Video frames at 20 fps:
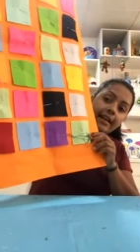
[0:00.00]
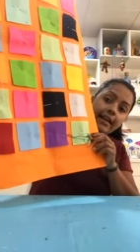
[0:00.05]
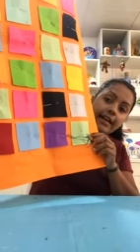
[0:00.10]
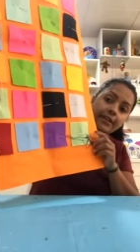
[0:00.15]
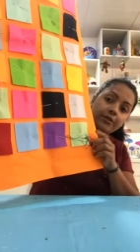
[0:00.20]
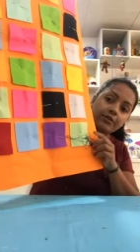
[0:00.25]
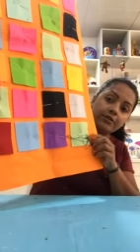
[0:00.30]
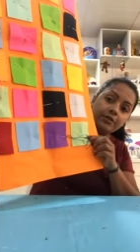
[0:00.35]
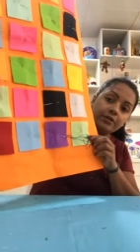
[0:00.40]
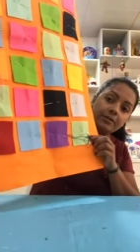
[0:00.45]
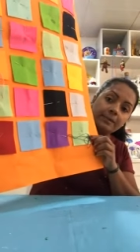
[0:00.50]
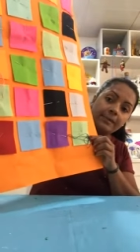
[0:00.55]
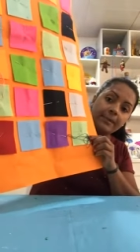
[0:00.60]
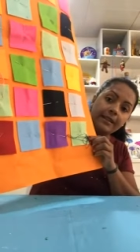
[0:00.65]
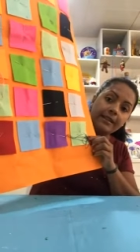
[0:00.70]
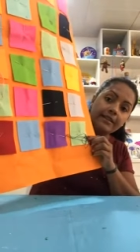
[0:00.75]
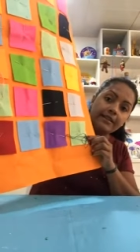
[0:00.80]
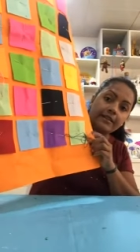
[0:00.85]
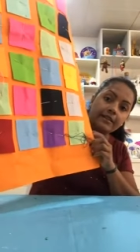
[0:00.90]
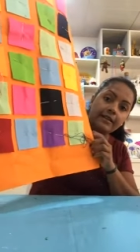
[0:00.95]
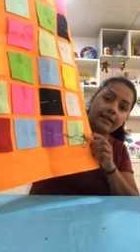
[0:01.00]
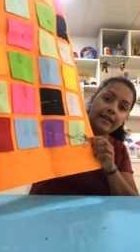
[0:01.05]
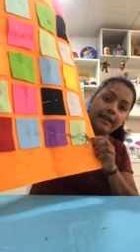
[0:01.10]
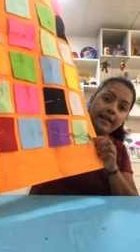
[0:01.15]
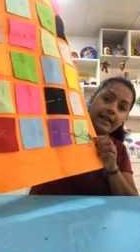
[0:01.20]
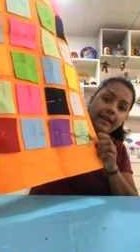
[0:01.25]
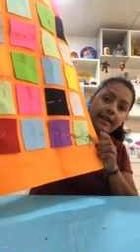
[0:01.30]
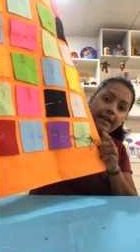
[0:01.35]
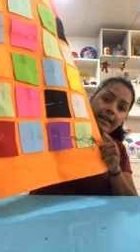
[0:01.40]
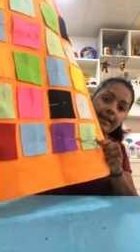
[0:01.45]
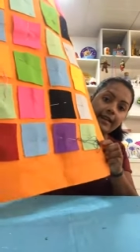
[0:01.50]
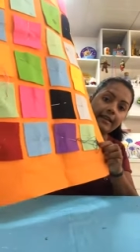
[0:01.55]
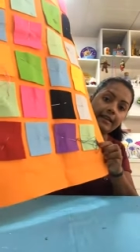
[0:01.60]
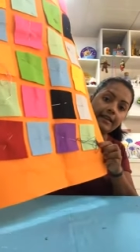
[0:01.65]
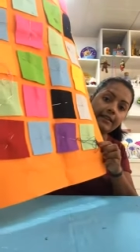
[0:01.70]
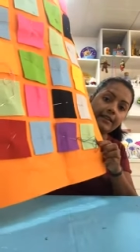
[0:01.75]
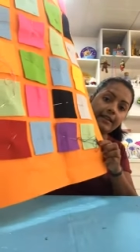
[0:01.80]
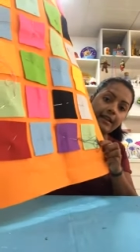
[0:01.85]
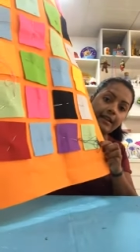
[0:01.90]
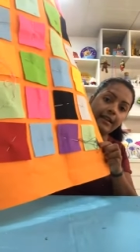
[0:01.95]
I use pin
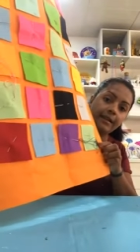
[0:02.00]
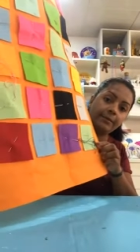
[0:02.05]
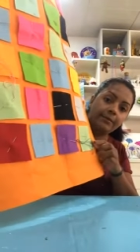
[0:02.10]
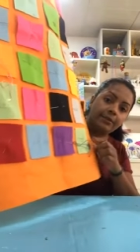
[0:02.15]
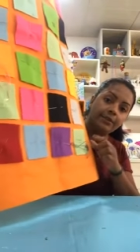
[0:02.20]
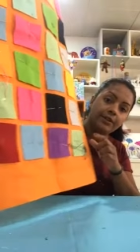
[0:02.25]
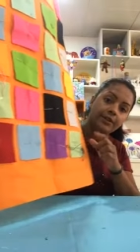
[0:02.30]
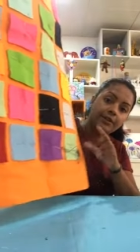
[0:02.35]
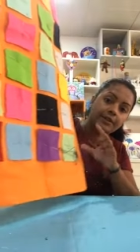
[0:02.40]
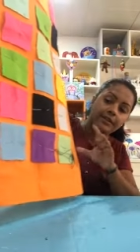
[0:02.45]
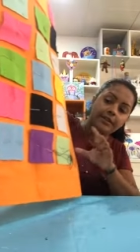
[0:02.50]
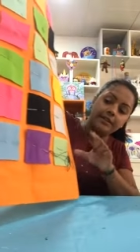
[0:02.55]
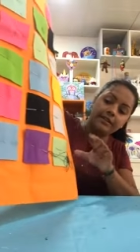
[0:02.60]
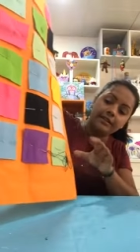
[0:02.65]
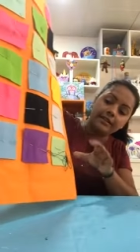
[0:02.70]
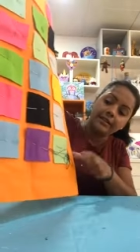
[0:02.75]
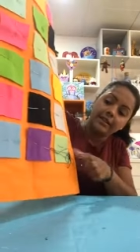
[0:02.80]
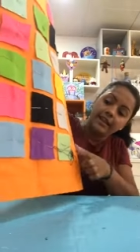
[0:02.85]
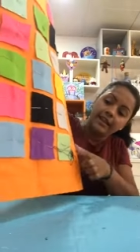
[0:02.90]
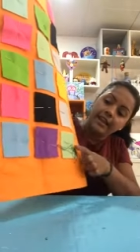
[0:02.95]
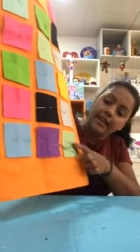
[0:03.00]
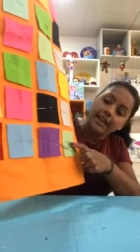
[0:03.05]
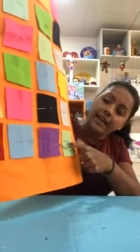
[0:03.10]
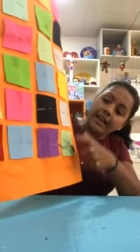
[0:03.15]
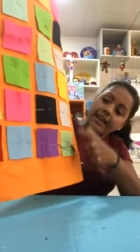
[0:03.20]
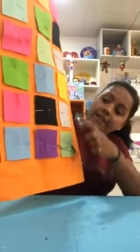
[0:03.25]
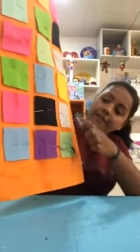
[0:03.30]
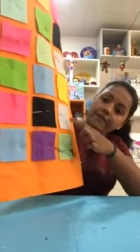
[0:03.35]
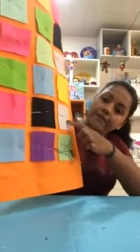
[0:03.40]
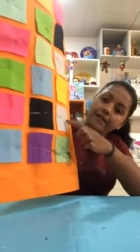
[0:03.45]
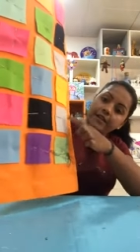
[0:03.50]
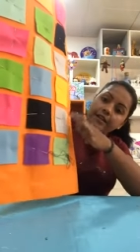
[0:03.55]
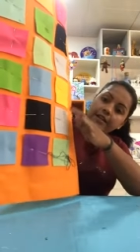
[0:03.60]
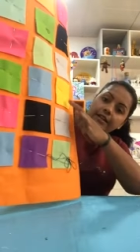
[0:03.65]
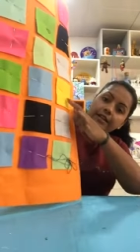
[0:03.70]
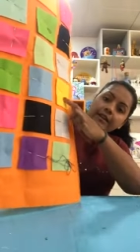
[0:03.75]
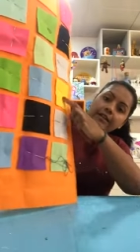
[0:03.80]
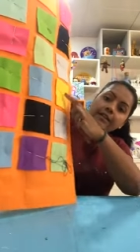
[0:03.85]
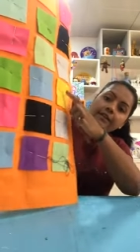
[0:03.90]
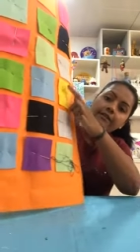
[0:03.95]
and I put it in
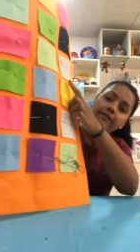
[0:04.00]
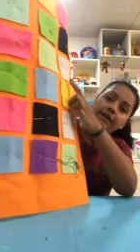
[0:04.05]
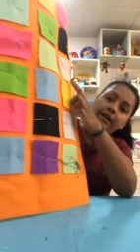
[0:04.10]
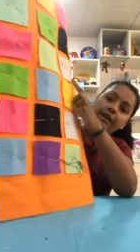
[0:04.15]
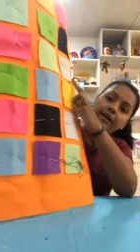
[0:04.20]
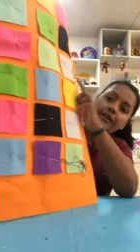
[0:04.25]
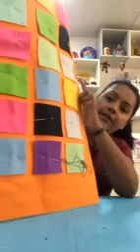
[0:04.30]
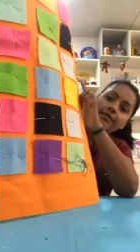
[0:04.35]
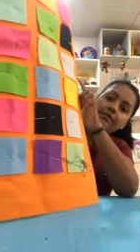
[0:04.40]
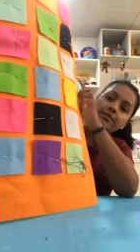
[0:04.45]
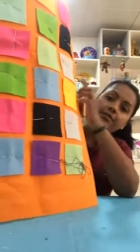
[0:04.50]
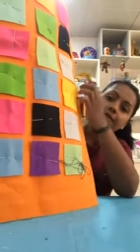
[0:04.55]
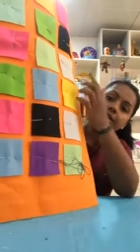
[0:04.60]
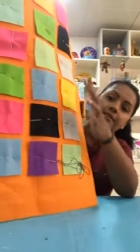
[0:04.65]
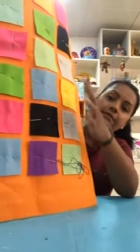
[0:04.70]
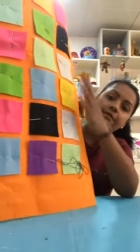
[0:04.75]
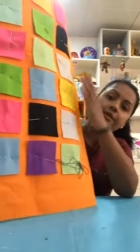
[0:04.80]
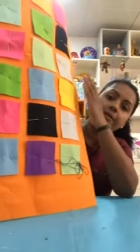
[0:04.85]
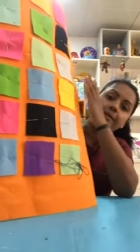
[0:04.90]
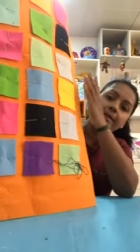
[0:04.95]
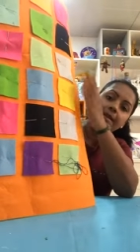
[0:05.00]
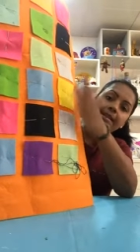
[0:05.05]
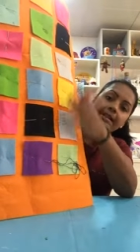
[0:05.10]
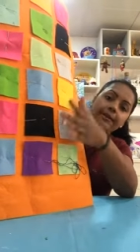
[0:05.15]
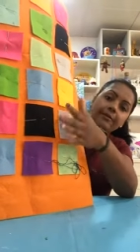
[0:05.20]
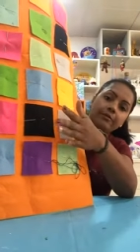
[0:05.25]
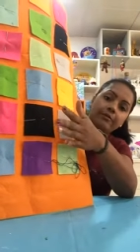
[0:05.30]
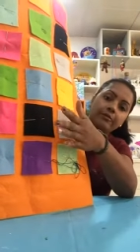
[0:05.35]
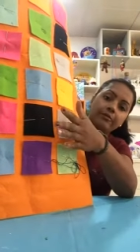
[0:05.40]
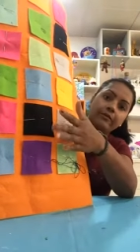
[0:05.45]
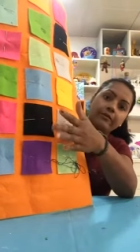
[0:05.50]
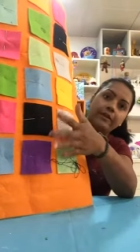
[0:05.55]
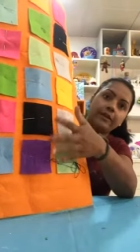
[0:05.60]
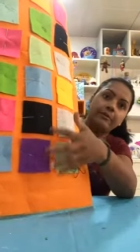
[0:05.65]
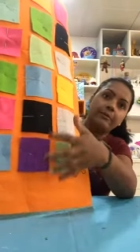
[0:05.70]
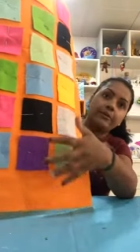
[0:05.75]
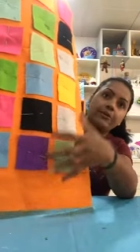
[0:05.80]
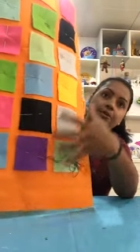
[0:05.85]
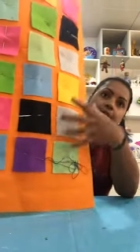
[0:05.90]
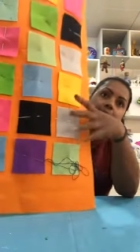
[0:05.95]
every one so it will be not
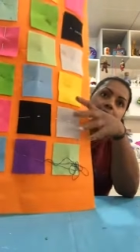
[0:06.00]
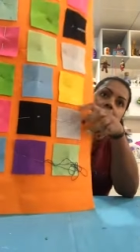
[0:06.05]
moving, because I